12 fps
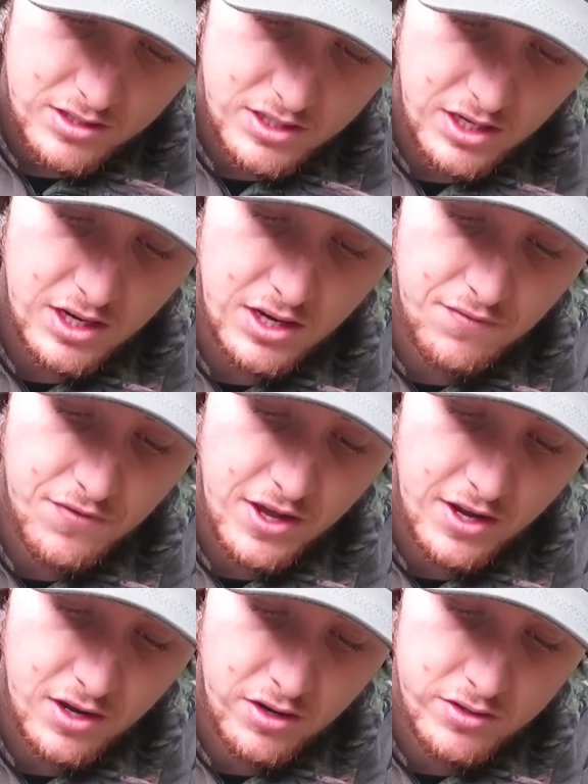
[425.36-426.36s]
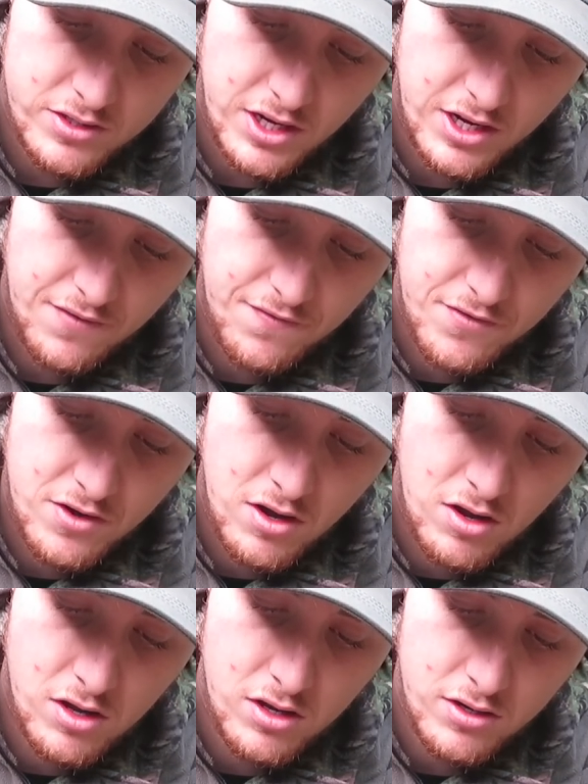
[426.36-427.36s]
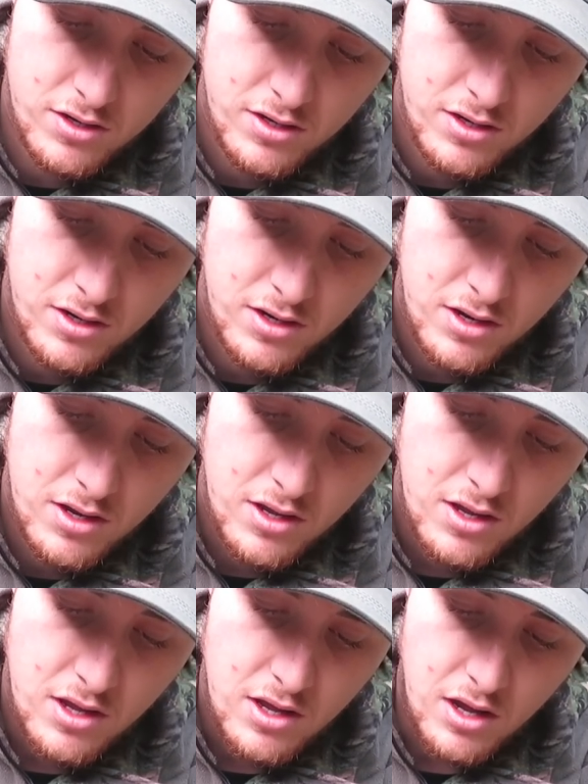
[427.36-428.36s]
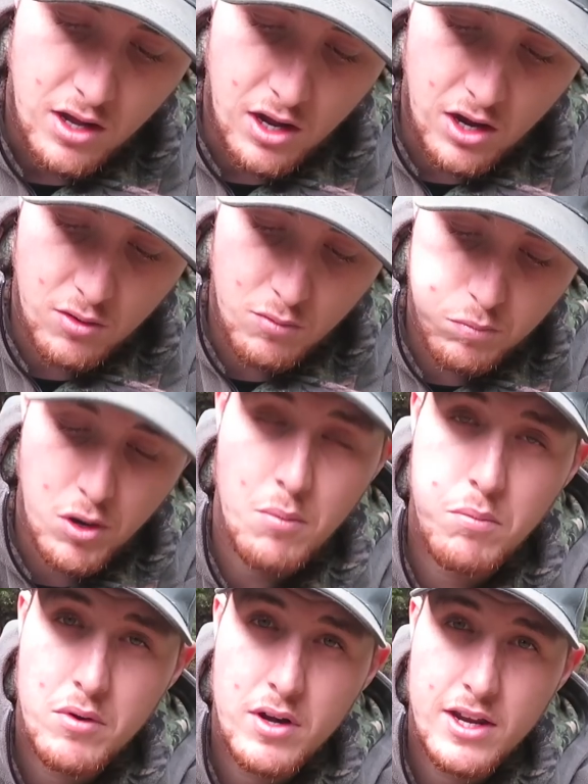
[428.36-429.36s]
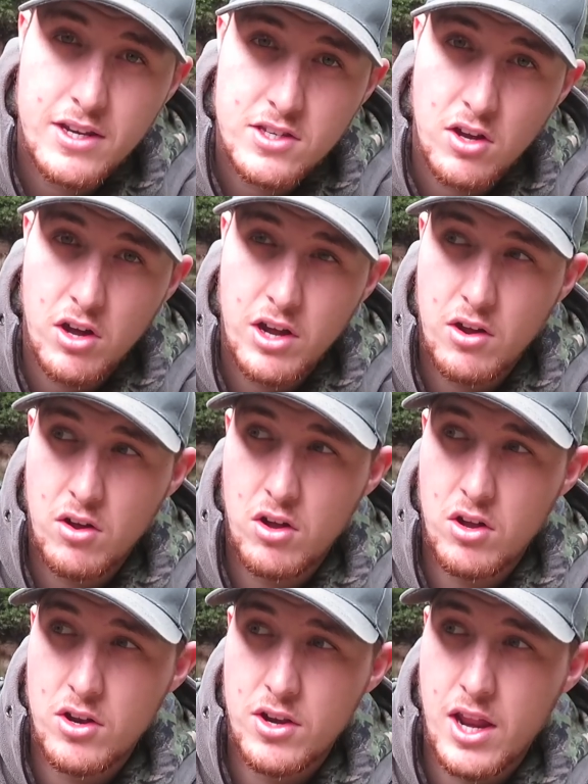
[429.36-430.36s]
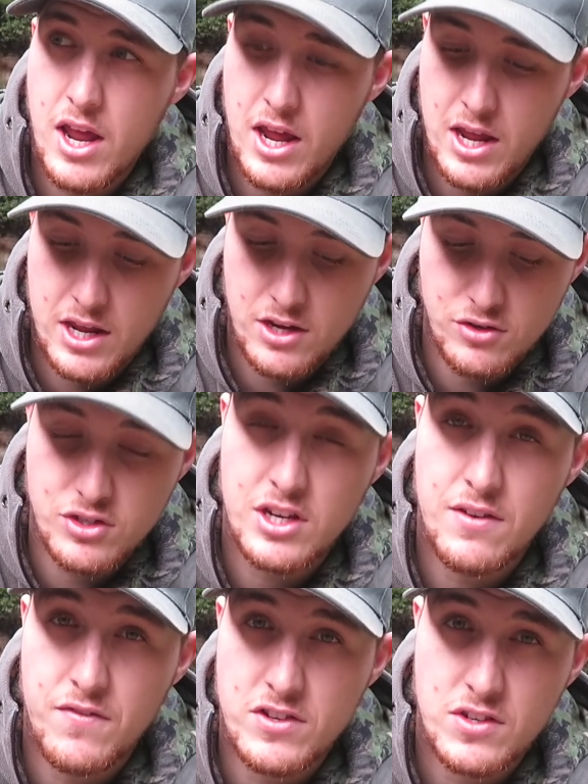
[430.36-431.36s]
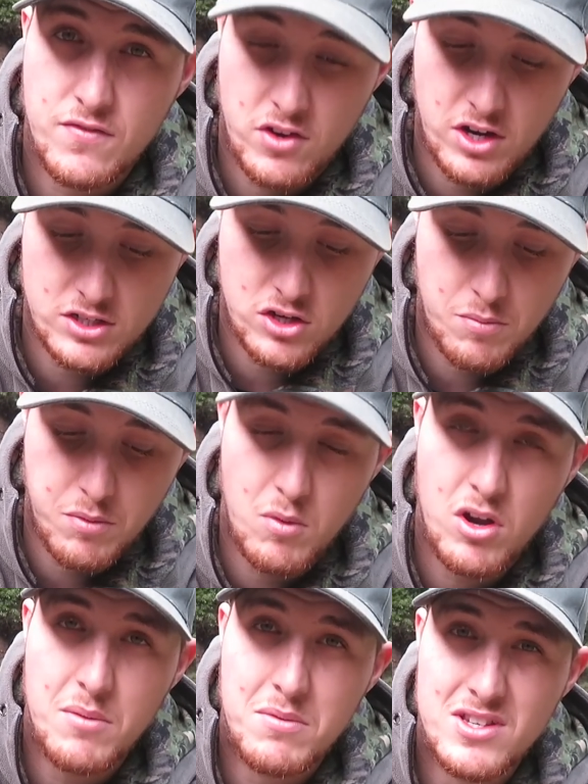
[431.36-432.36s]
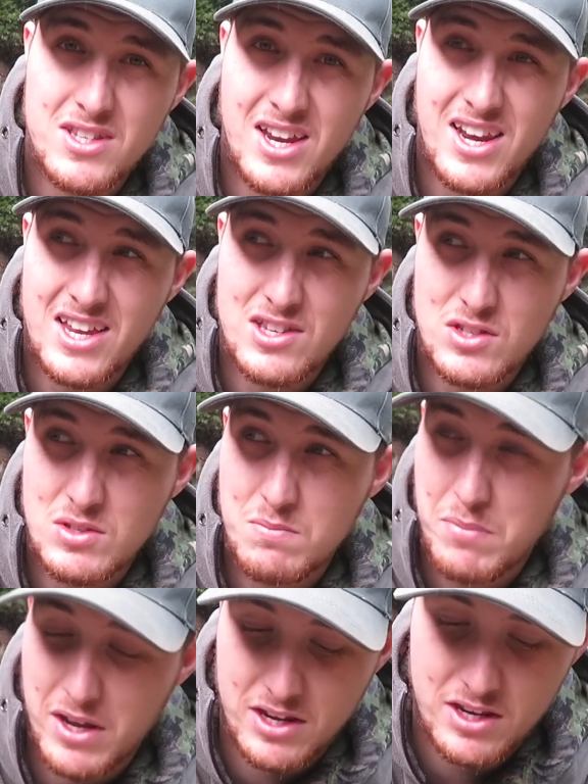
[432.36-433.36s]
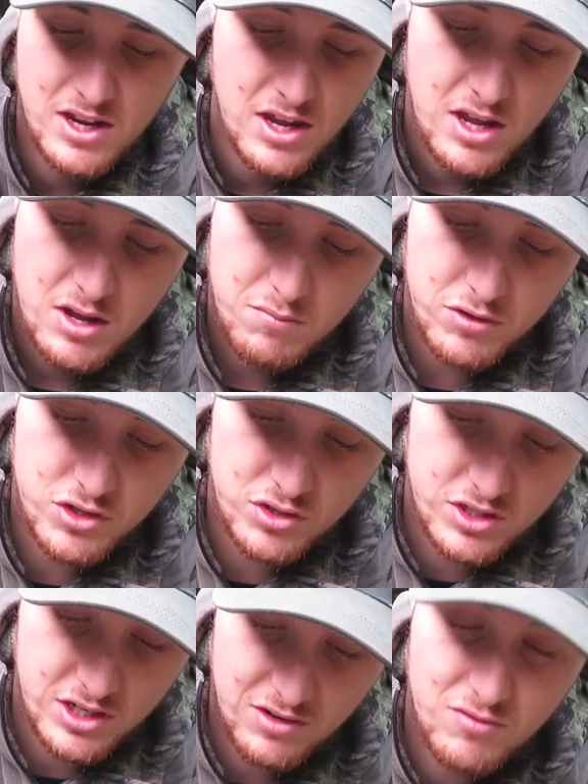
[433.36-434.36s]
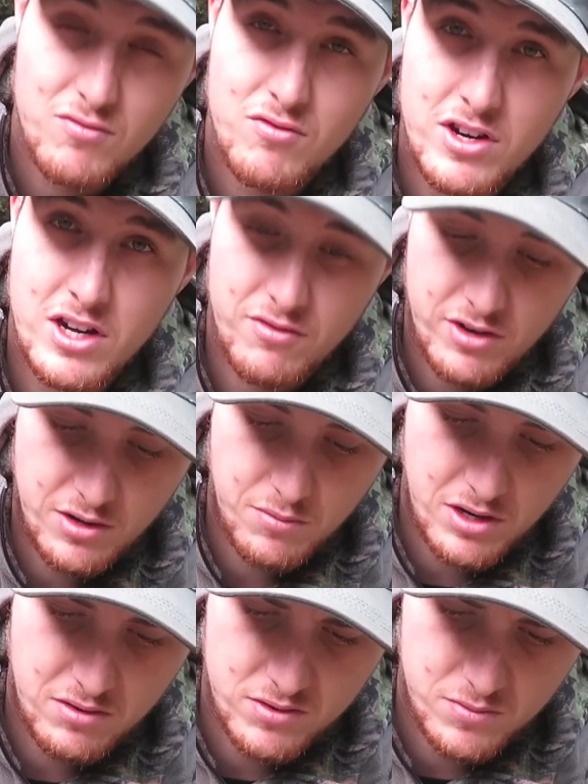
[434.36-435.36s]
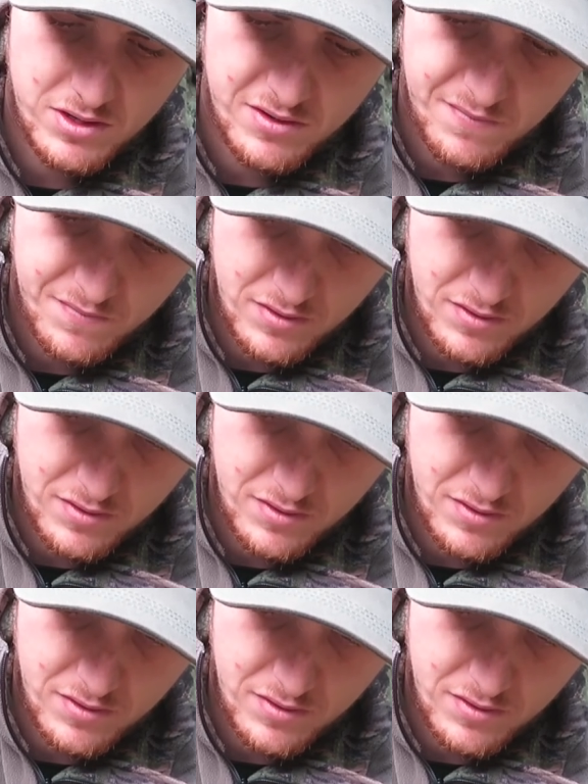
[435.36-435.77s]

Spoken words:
See if that goes, and if not, I will probably tie on a New Zealand Fishing Flies copper wallet, because that has been producing really, really well as well.